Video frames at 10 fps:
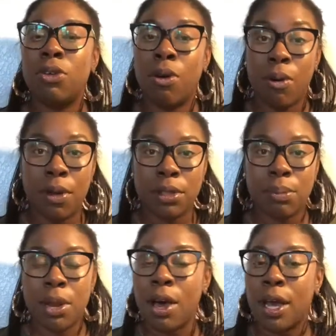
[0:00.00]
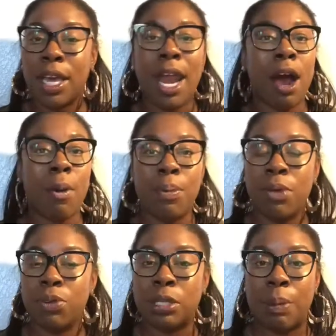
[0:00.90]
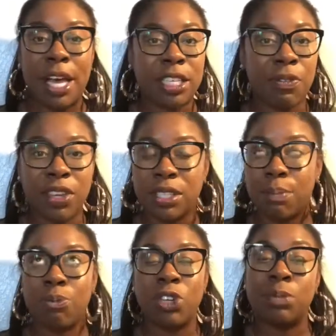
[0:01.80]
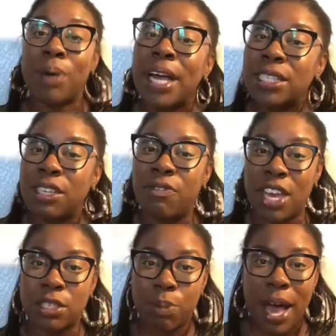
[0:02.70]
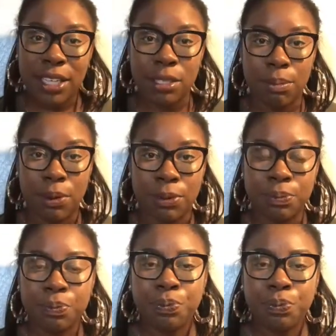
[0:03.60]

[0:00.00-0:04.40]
on the blog, and I'll be responsive as possible